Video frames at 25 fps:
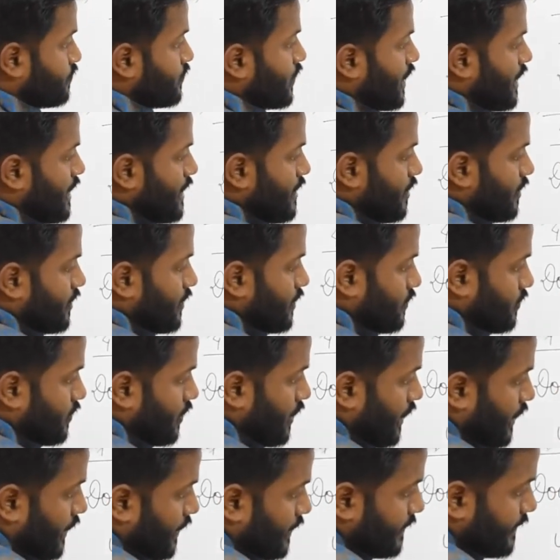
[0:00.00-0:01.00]
Here
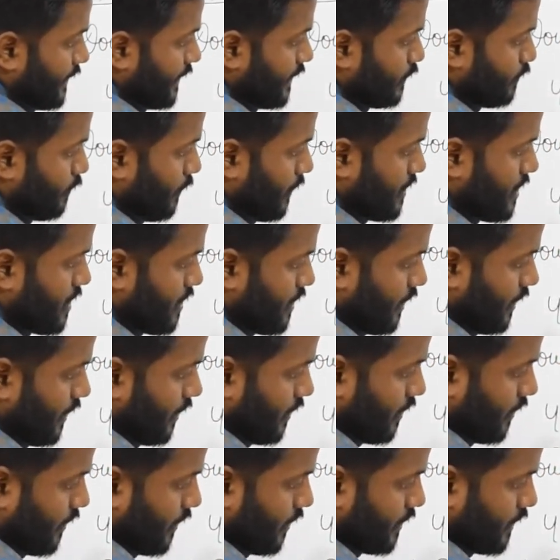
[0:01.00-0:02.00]
6 plus
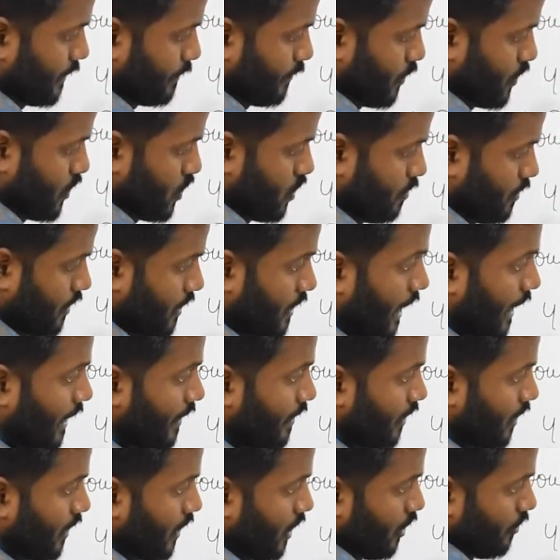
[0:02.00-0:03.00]
3, it's supposed to be
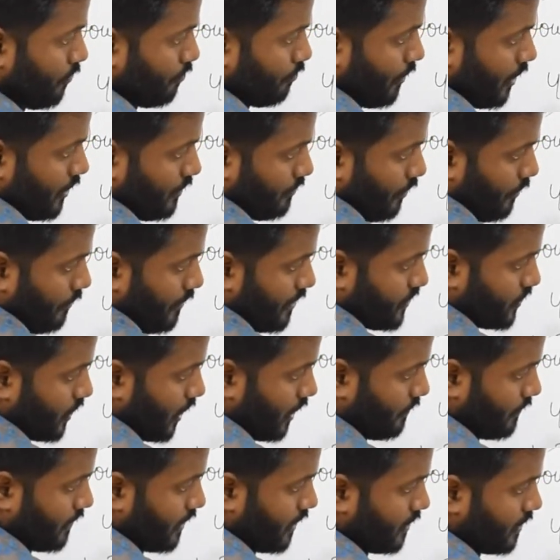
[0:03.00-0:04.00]
9, but we will
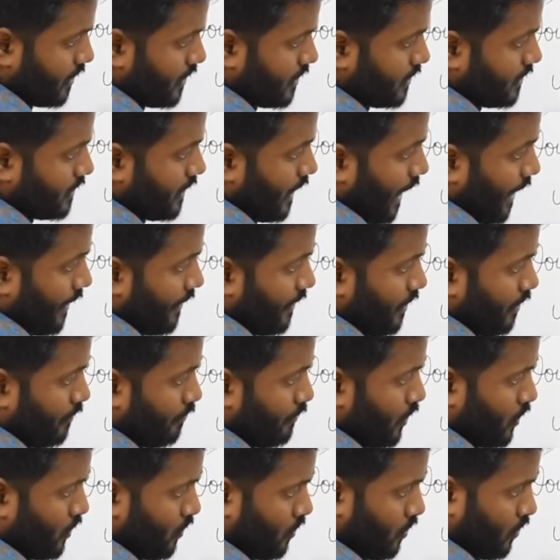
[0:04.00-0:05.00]
check whether this is carry
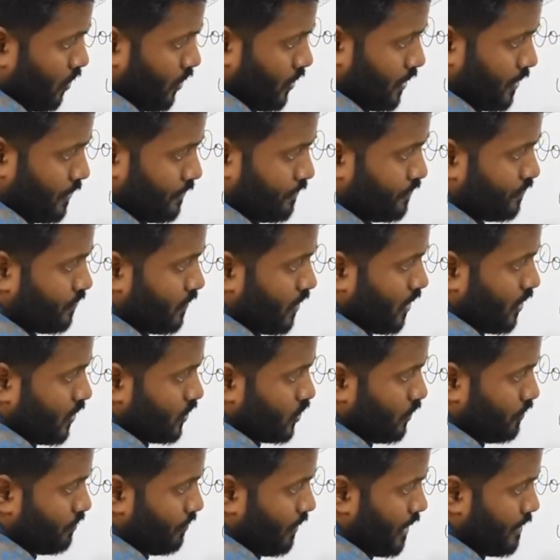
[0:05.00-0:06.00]
number or not.
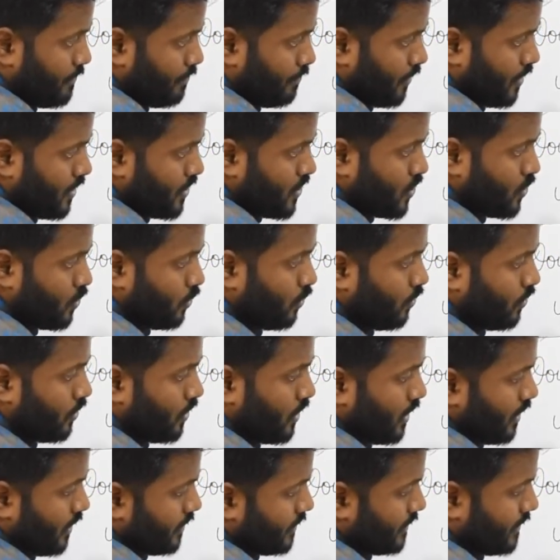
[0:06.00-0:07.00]
So 5 plus
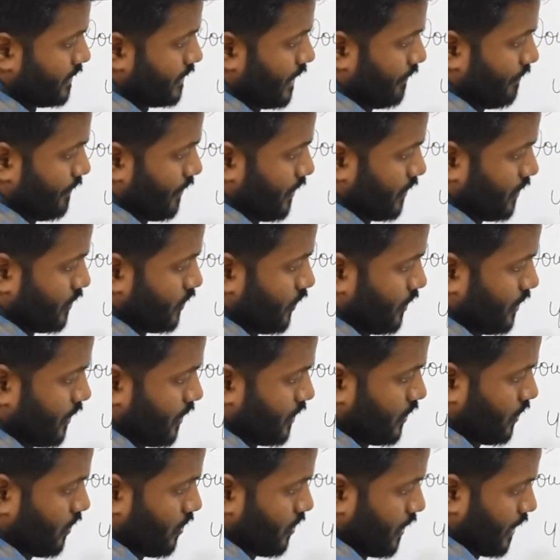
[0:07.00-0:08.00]
2, 7, so it
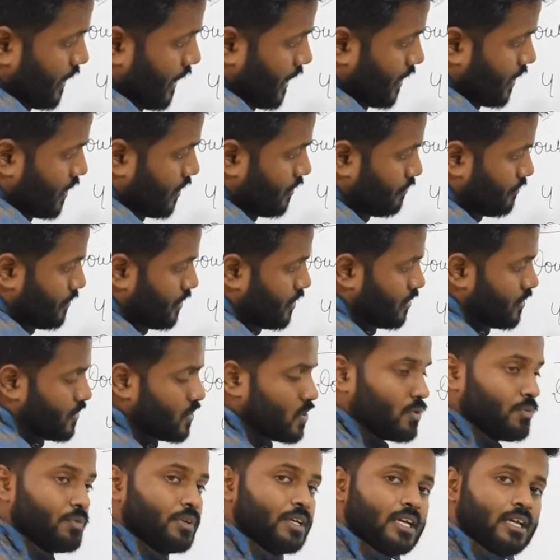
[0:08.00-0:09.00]
is not a carry number,
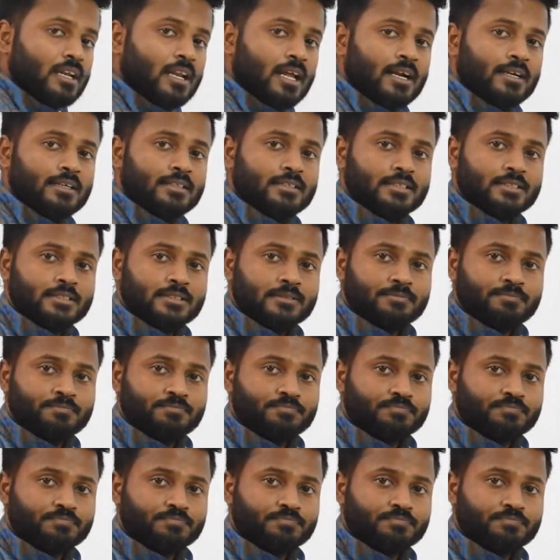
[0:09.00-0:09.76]
so we can add this.